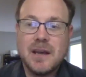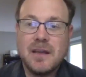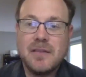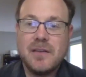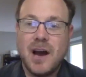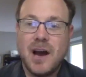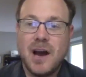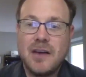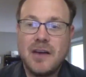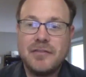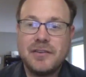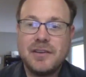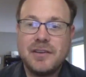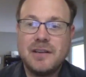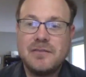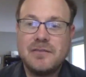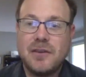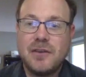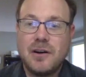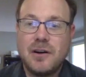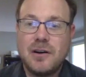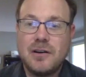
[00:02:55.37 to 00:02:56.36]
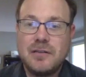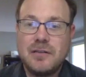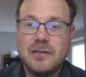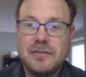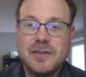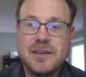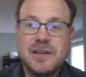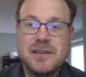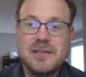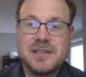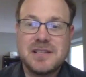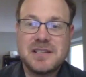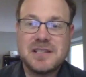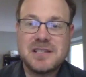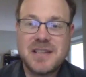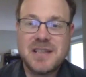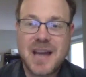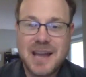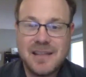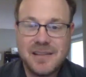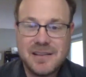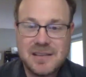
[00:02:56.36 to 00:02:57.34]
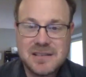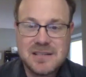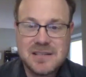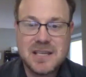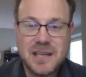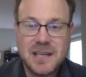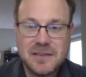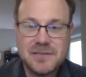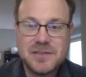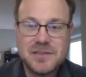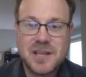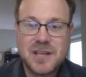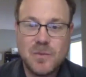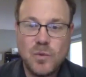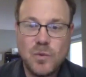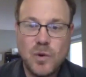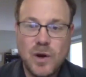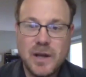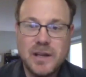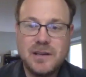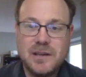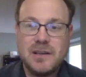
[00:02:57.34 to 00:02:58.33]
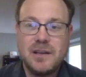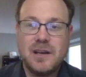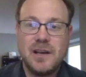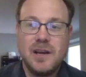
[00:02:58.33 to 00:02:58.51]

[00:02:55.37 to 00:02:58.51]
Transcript: They often involve the silencing of someone